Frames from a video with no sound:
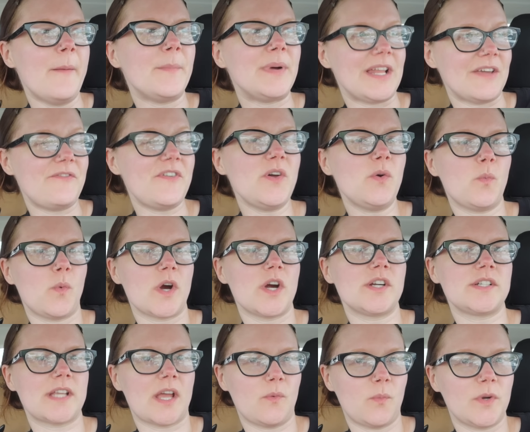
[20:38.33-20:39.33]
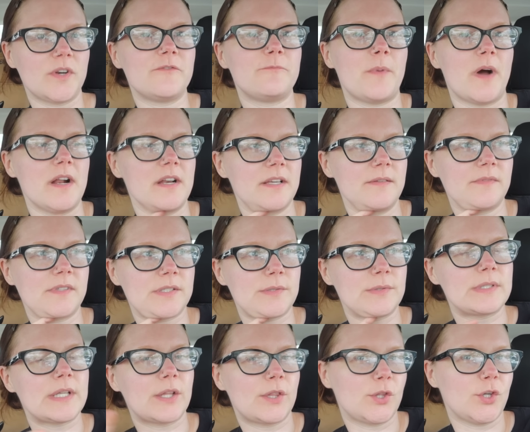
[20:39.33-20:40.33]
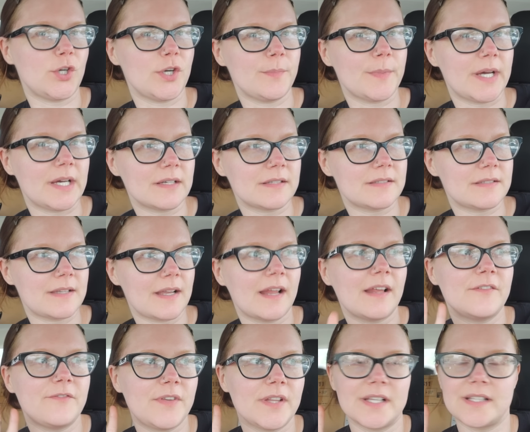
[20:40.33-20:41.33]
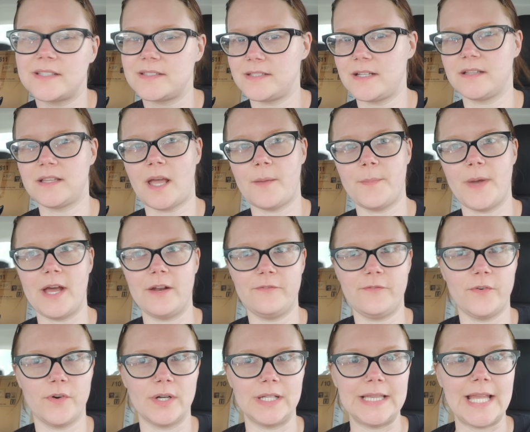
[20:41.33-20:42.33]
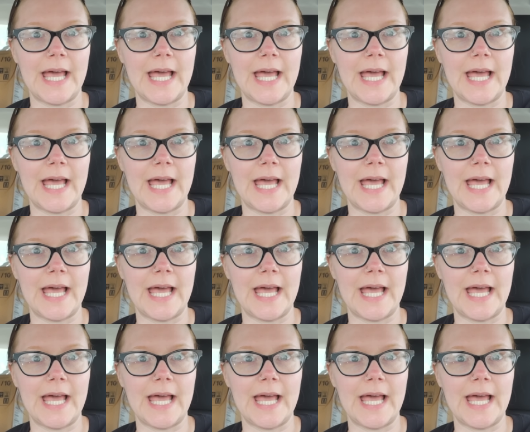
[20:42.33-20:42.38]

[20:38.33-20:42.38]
but if it worked, I would have bought it because it was like 30 bucks. I feel like that's not that bad for a